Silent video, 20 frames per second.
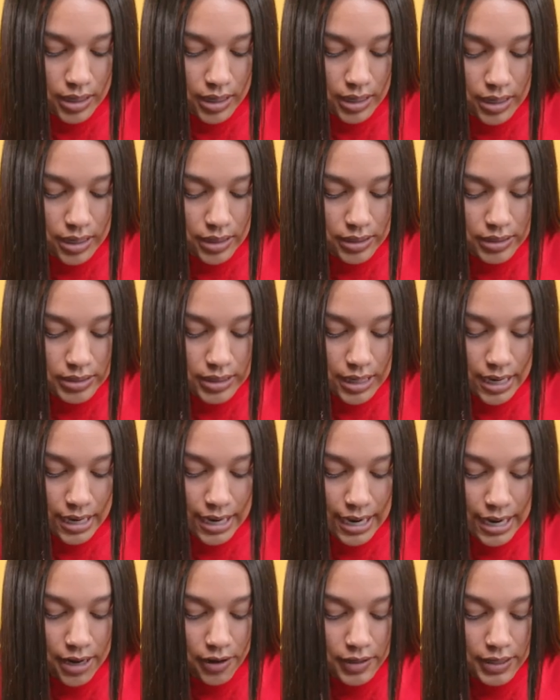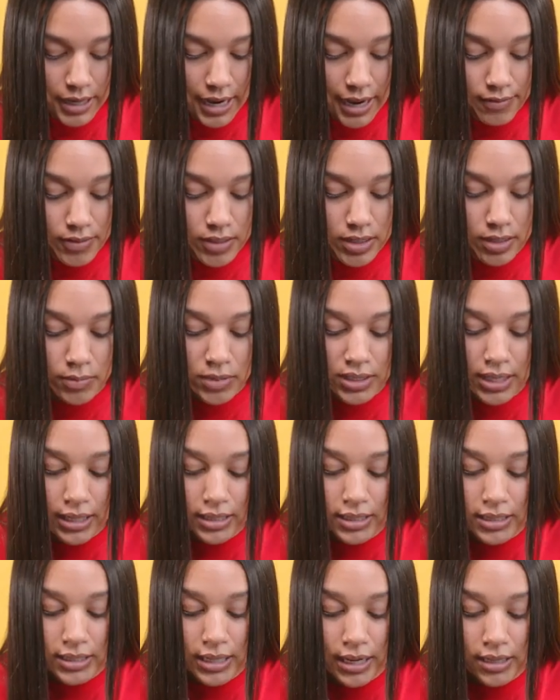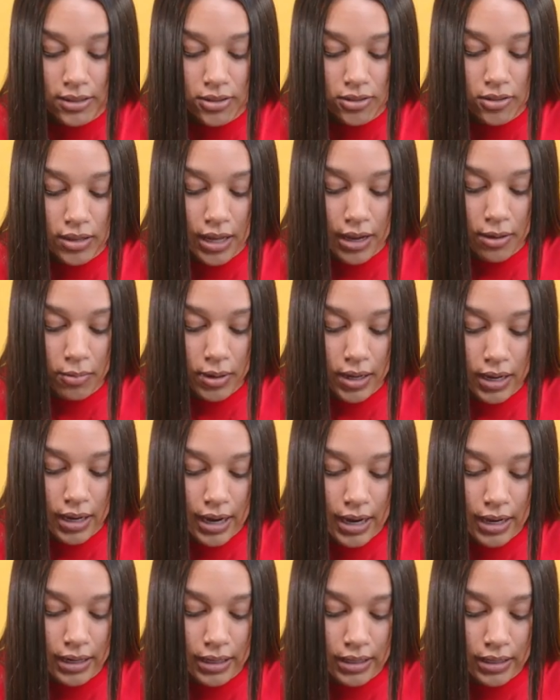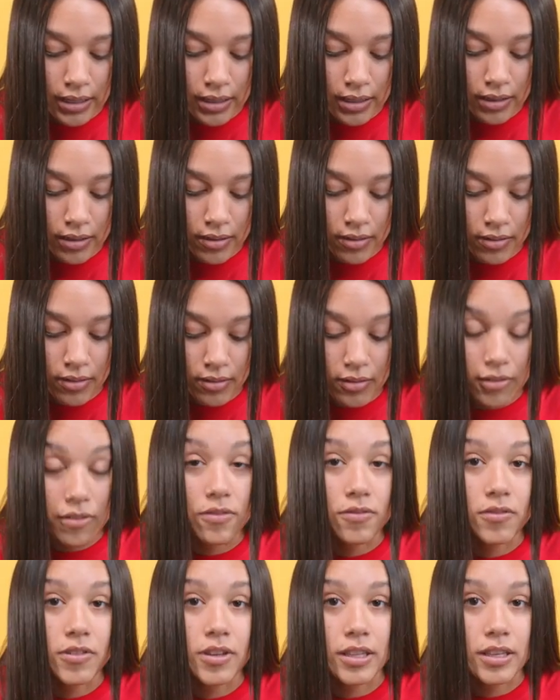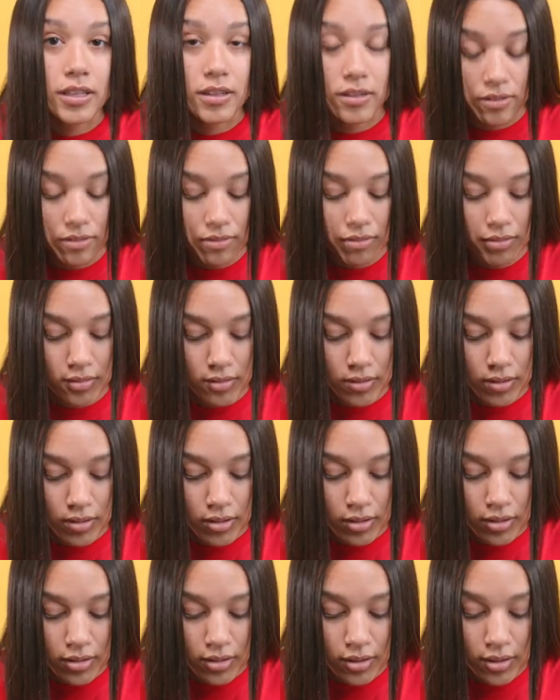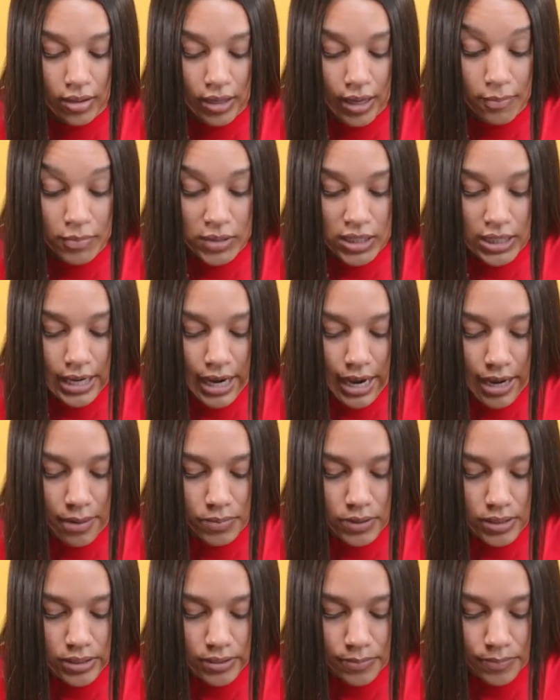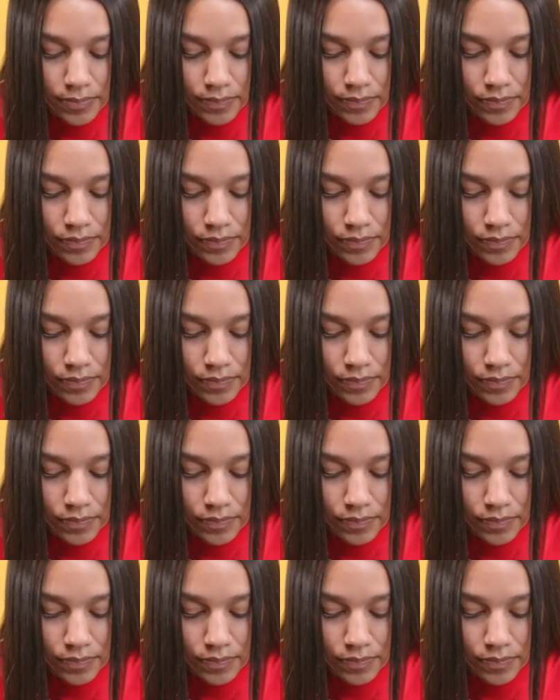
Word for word: and I already have some set aside so that way I can fill in the empty gaps.